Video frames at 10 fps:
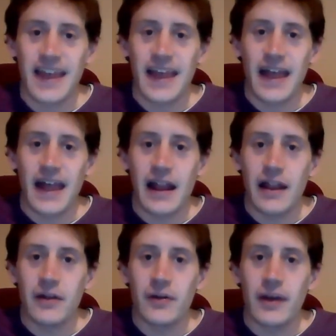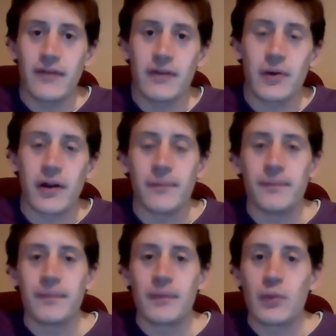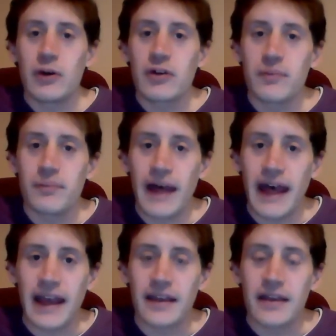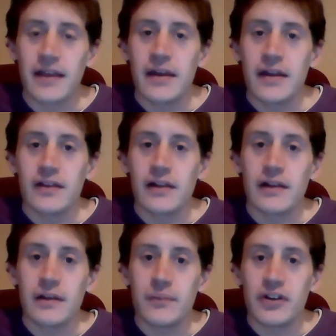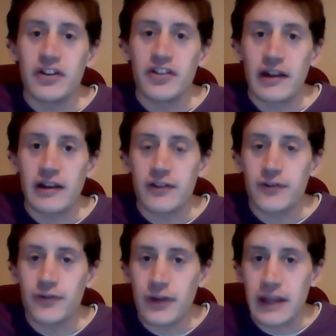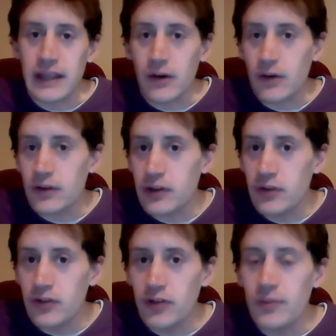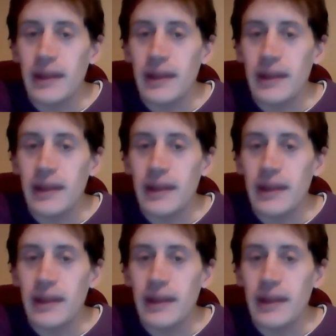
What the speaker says: Hello everyone, welcome back to Learn British English free on YouTube